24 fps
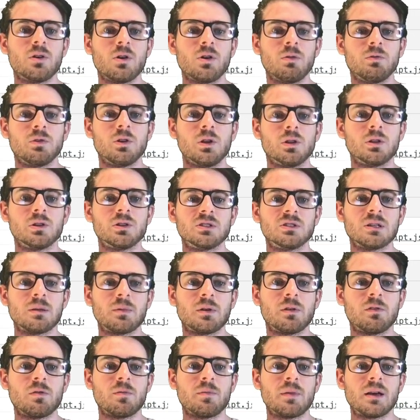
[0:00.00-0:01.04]
Hopefully you learned
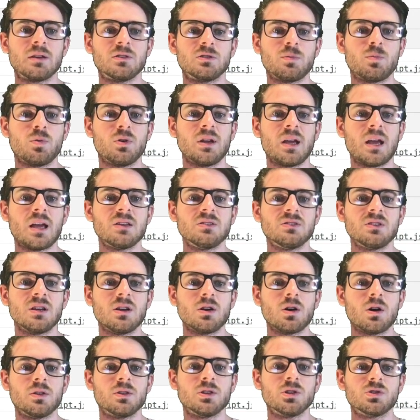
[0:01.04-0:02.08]
something from that. So put async
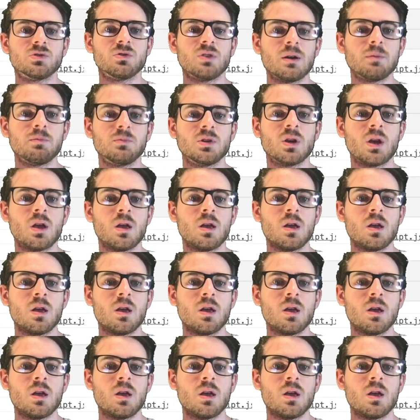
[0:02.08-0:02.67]
on the script.